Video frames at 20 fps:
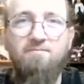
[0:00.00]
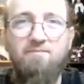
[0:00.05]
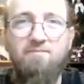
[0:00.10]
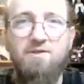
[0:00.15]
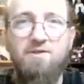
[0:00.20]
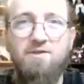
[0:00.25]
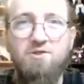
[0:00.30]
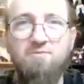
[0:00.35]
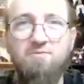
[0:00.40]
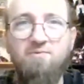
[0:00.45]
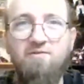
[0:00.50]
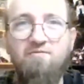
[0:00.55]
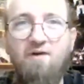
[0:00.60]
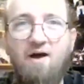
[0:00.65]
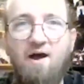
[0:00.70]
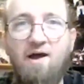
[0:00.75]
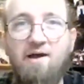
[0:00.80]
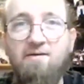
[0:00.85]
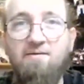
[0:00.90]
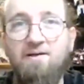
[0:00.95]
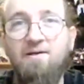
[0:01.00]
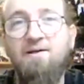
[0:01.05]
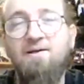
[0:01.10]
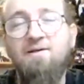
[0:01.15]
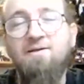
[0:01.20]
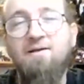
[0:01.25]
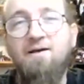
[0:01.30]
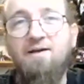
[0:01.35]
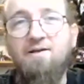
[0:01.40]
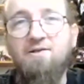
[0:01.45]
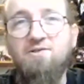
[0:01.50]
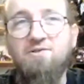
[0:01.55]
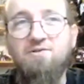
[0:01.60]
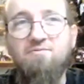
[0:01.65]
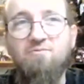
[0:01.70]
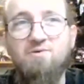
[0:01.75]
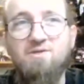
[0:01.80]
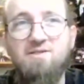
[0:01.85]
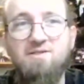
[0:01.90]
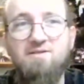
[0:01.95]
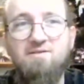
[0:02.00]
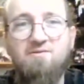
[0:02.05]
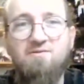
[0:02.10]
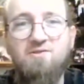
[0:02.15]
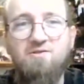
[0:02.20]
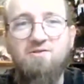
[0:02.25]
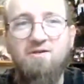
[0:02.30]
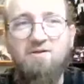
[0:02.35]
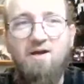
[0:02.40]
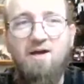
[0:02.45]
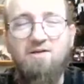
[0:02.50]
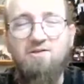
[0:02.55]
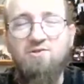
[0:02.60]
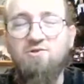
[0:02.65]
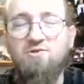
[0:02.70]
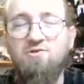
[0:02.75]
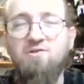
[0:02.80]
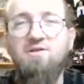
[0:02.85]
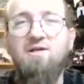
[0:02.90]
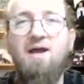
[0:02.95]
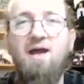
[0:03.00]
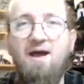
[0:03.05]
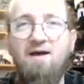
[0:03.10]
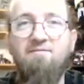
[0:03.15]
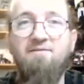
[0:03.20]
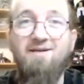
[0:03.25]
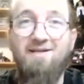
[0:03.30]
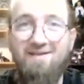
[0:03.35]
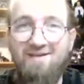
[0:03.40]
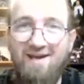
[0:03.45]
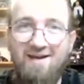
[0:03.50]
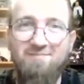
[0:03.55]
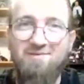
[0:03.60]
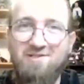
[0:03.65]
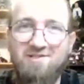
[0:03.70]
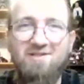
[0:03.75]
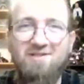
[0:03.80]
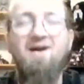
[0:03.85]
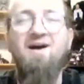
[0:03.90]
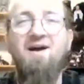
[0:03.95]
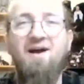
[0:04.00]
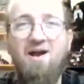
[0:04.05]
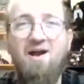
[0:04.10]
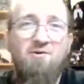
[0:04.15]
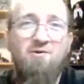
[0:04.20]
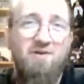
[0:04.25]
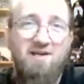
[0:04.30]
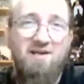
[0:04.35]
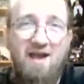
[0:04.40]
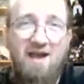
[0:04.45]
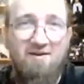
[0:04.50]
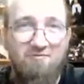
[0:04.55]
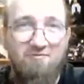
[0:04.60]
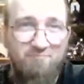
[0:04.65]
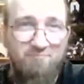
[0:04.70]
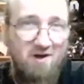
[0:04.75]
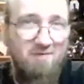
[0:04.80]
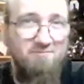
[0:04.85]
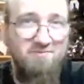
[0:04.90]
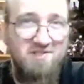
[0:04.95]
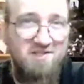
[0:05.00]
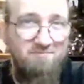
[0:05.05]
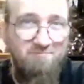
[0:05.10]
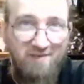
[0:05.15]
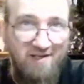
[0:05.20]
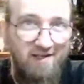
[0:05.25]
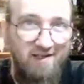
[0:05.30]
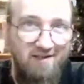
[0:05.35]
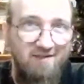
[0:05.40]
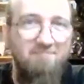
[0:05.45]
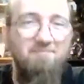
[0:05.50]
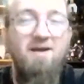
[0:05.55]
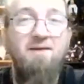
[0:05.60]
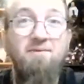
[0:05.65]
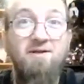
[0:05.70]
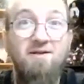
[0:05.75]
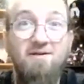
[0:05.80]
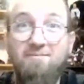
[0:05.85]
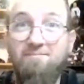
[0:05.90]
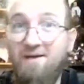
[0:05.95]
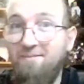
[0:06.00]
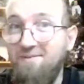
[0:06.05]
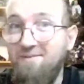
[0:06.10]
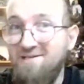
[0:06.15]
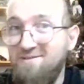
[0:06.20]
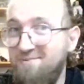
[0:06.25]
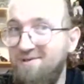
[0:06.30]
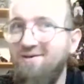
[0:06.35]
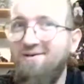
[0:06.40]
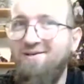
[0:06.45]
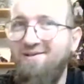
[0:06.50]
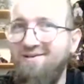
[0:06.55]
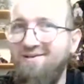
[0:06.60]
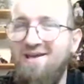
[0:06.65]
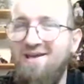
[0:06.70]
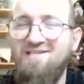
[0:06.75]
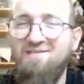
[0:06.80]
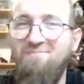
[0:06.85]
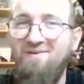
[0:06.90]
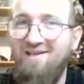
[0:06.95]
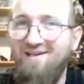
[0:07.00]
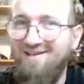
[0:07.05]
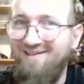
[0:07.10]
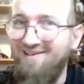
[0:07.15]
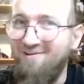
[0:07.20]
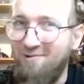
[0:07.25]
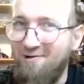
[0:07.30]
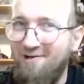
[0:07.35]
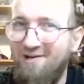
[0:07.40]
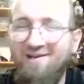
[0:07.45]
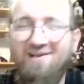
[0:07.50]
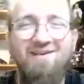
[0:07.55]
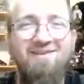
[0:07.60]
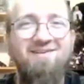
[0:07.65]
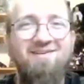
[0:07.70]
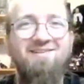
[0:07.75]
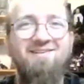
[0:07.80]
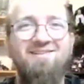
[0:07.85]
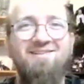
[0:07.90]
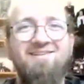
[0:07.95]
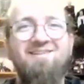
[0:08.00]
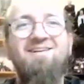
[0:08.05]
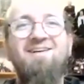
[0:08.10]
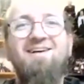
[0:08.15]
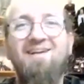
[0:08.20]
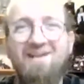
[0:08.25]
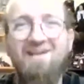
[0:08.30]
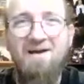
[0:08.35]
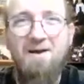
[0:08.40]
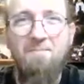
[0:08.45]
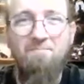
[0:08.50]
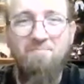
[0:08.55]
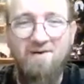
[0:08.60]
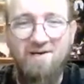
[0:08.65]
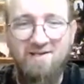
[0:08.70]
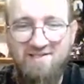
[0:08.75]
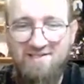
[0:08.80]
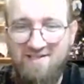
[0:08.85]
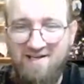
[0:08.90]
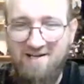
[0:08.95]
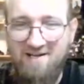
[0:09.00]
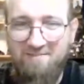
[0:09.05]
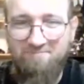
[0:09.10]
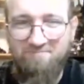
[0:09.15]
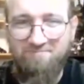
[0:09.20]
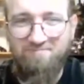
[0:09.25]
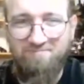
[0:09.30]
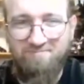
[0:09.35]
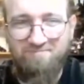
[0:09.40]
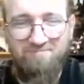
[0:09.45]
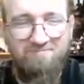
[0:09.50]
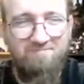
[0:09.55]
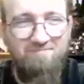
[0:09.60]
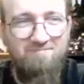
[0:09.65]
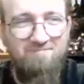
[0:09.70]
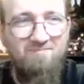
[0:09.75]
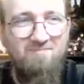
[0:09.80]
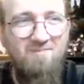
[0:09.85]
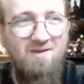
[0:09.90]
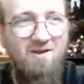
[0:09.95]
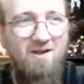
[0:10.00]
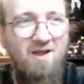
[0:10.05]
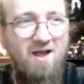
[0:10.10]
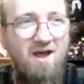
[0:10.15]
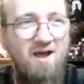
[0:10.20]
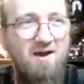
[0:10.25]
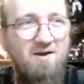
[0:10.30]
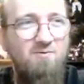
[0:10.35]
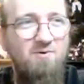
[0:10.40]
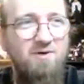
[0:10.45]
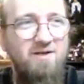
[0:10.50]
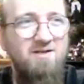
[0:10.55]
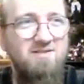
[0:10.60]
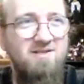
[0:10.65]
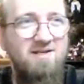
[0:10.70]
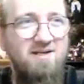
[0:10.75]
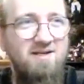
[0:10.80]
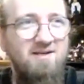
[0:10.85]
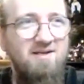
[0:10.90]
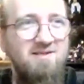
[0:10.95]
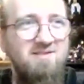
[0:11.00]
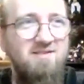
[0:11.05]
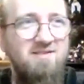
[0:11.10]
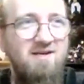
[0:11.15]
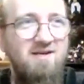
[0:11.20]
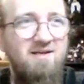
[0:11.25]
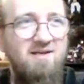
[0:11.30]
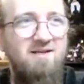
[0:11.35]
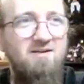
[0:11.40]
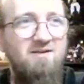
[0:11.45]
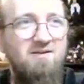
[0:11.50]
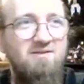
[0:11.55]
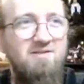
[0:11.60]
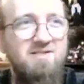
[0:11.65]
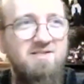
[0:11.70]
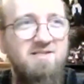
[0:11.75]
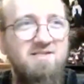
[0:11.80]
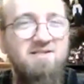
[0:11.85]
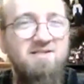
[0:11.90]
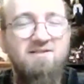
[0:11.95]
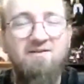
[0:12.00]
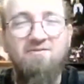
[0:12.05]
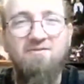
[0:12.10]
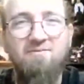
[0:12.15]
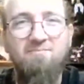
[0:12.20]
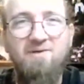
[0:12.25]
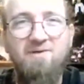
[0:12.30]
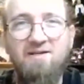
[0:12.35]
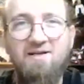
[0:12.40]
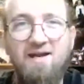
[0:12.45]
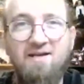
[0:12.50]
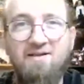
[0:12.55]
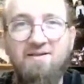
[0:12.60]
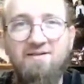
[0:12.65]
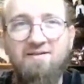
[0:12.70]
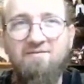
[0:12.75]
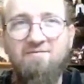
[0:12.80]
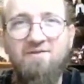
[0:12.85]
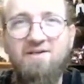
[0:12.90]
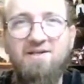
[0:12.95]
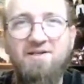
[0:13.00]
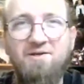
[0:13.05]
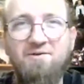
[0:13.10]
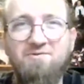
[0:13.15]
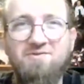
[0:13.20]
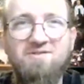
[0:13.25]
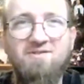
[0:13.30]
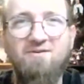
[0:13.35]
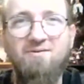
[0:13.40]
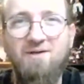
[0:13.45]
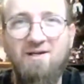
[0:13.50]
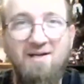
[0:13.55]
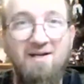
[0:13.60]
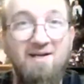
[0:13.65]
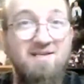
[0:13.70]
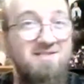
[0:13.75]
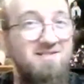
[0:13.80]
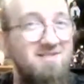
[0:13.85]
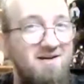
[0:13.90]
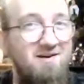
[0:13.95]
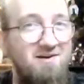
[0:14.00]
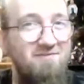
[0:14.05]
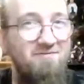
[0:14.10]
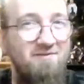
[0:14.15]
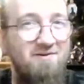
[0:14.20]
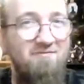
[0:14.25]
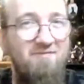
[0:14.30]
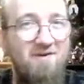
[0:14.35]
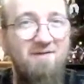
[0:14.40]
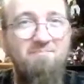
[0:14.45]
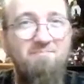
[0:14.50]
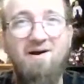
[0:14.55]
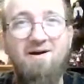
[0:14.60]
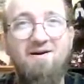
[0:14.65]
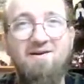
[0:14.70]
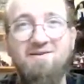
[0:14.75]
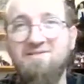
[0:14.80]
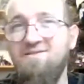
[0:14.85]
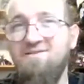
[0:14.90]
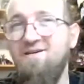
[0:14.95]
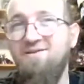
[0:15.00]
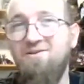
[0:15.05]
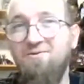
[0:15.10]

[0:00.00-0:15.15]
it should be fine. I shouldn't have any damage. I already have problems speaking. Maybe it'll make me speak clearer. But what else can I say here? This isn't going to be an edited video, so sorry for if I pause and I